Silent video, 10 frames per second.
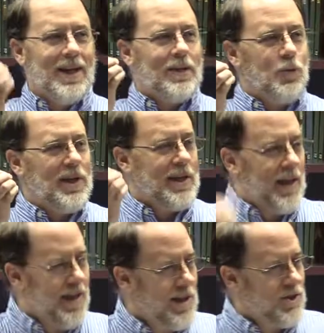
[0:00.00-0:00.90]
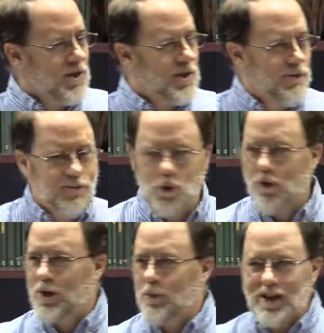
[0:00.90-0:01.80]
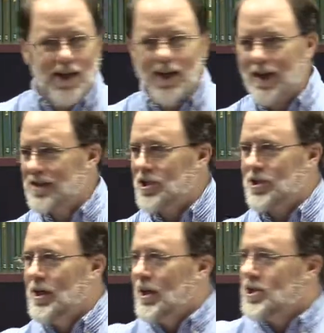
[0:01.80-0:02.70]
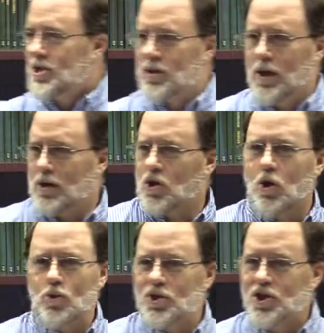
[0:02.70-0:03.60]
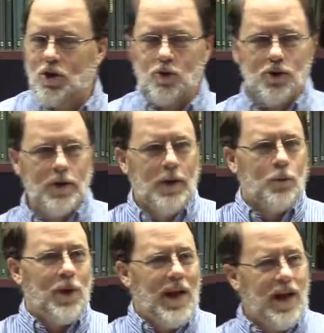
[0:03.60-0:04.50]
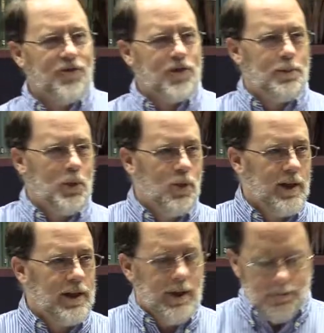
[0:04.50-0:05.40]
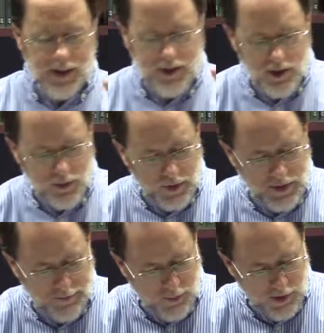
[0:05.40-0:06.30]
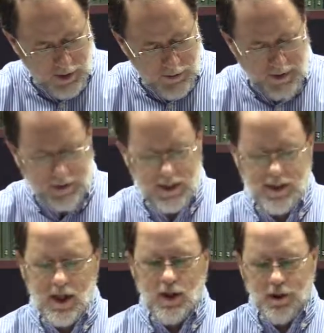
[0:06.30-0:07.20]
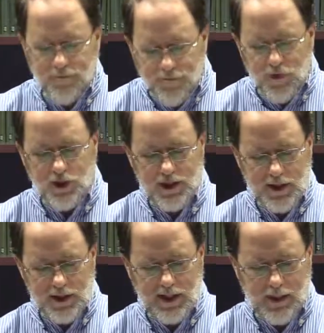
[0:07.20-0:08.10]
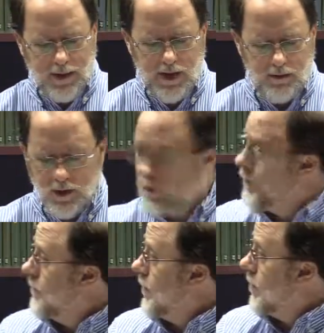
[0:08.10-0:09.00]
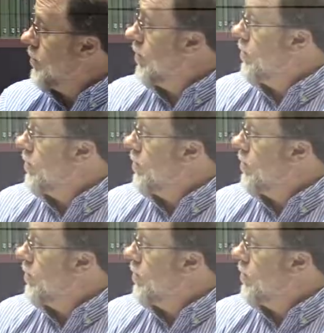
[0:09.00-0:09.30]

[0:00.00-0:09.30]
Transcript: It, we cannot just avoid. We cannot just sh- uh, cold shoulder. We have to be willing. Now here's what's important about this. The first step. I don't know if we followed